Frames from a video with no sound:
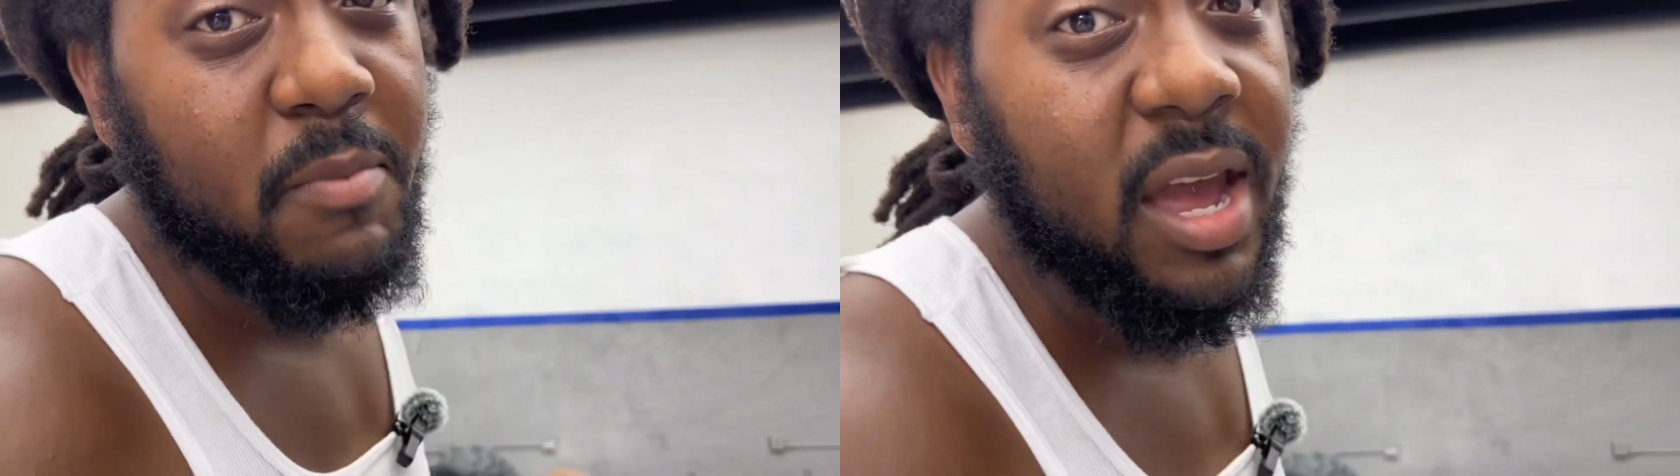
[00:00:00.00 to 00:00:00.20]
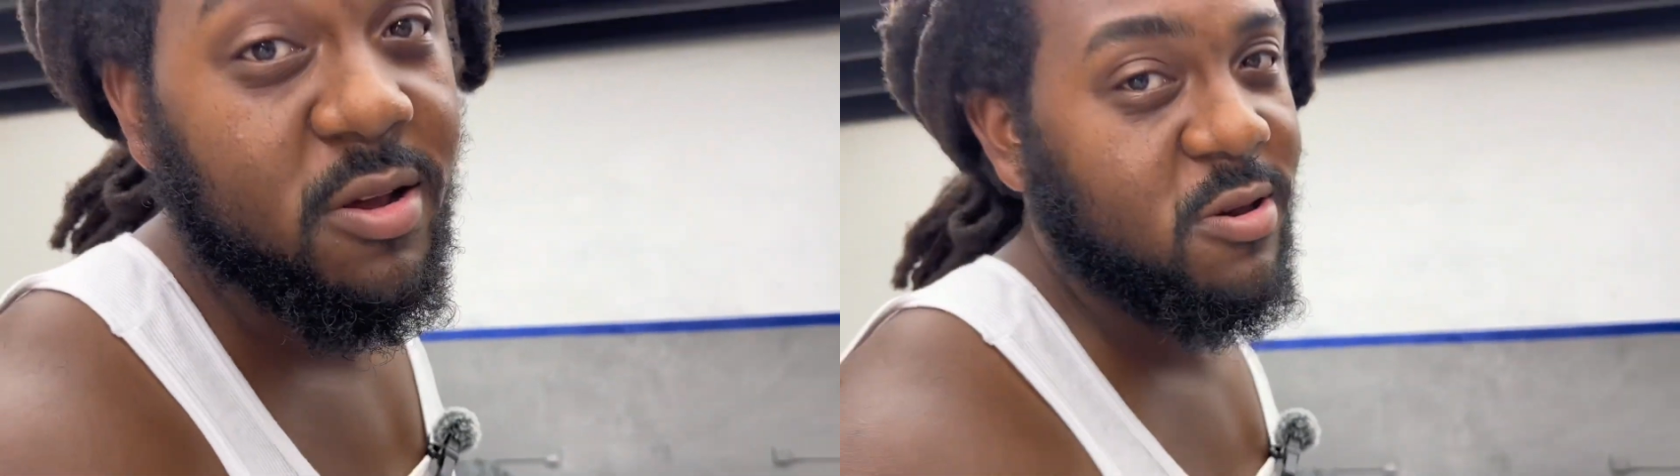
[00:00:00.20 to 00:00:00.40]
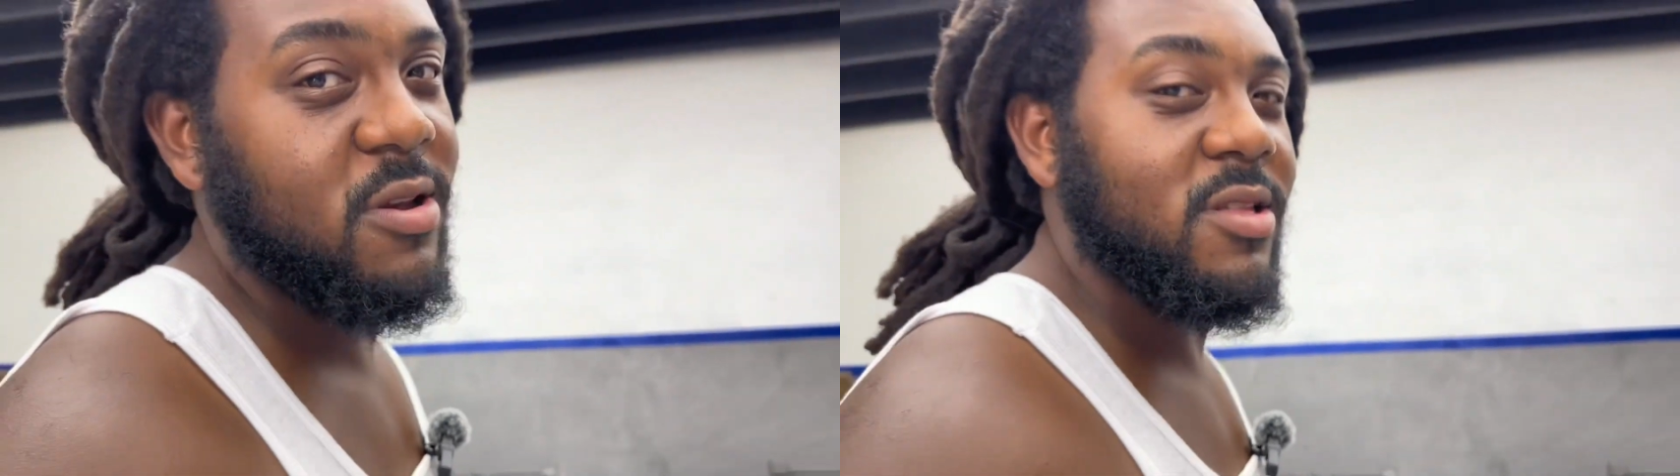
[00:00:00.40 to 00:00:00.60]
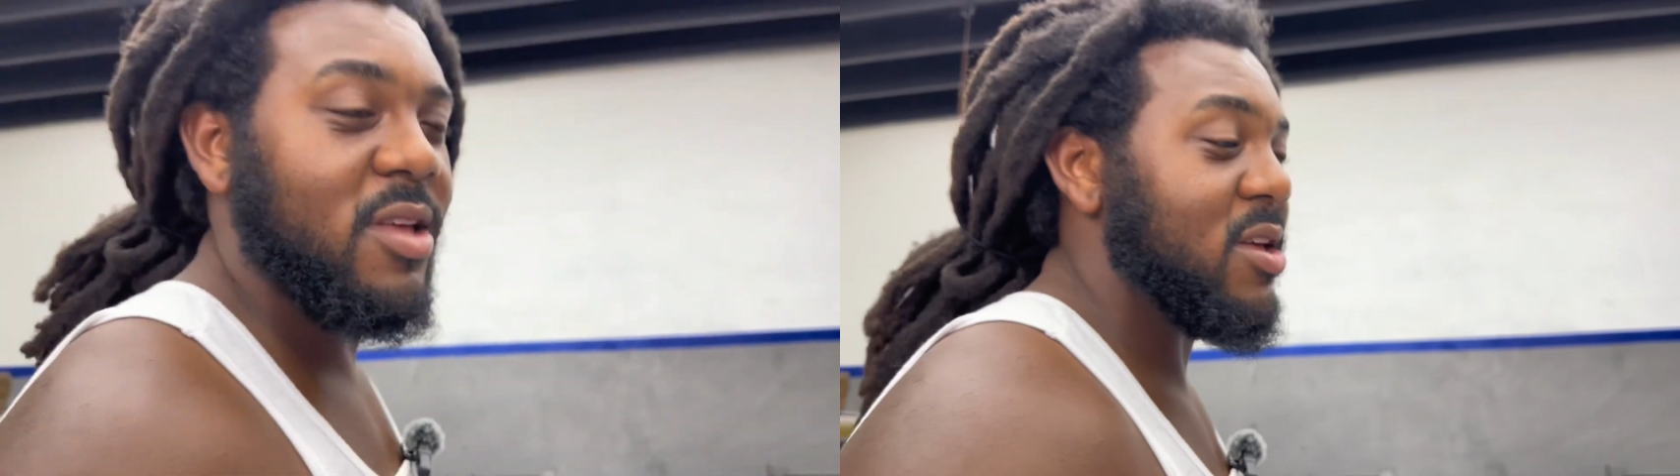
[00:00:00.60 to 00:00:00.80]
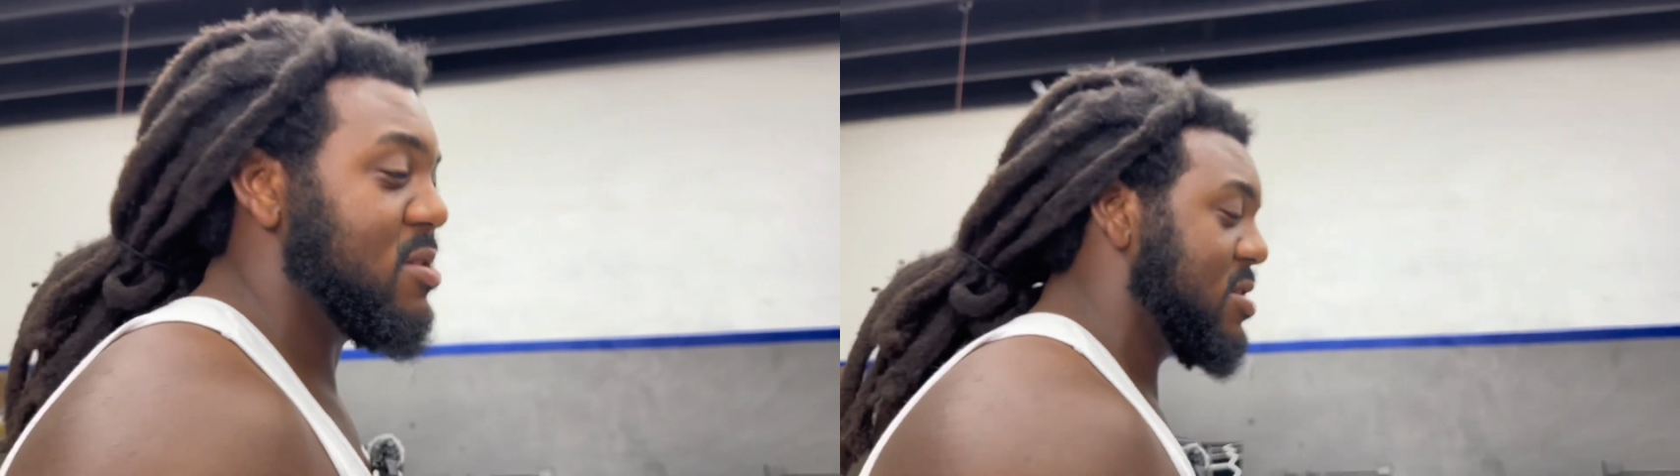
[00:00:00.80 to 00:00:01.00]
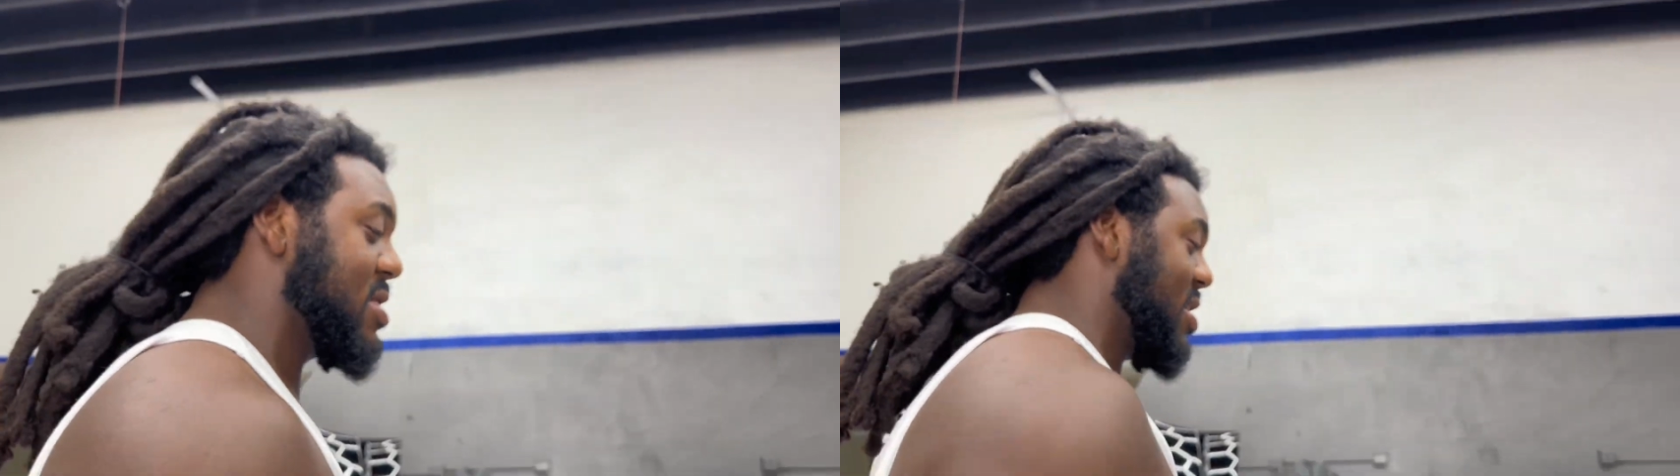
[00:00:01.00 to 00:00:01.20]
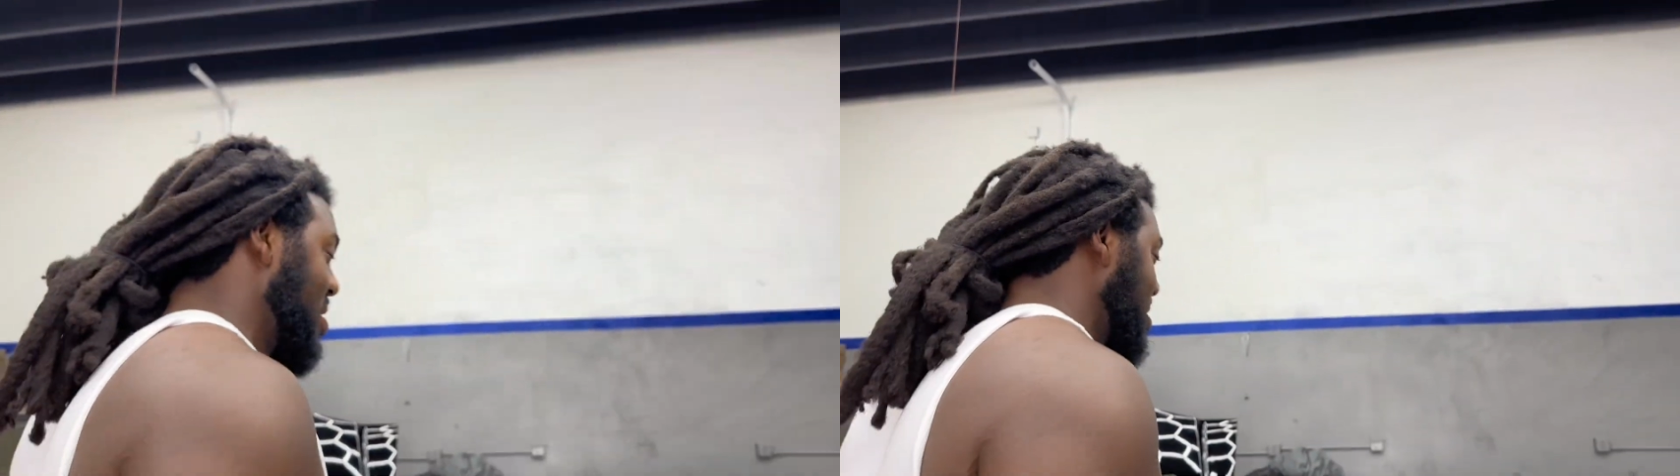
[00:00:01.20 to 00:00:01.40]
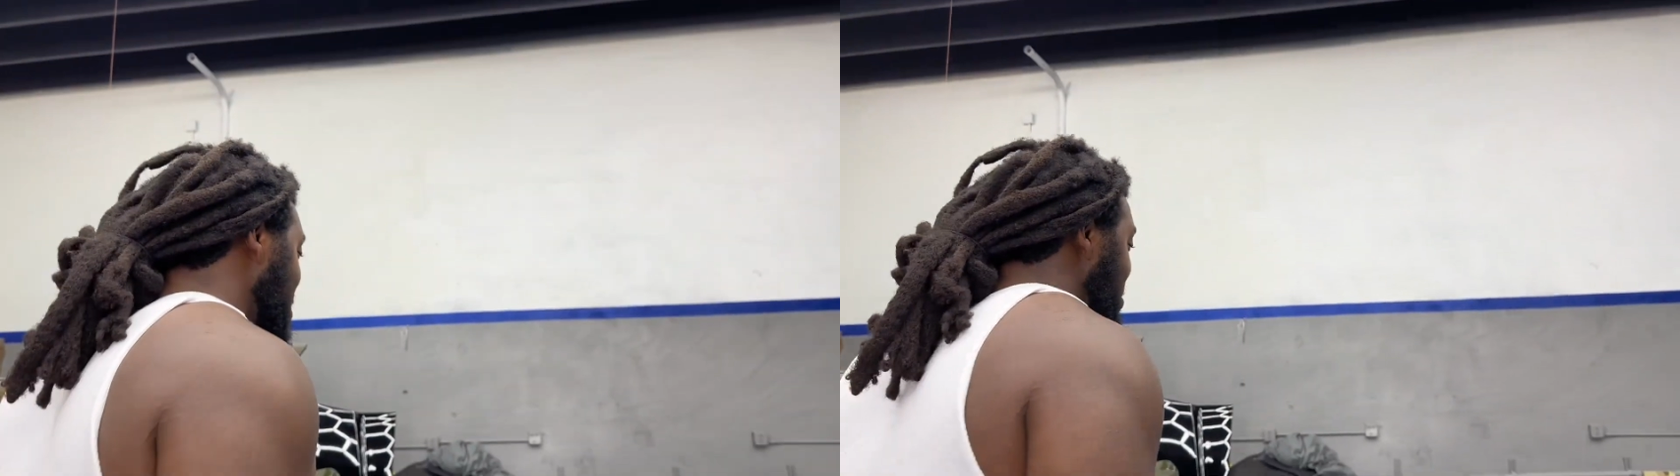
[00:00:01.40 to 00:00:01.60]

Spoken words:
manager. Let him do the thing.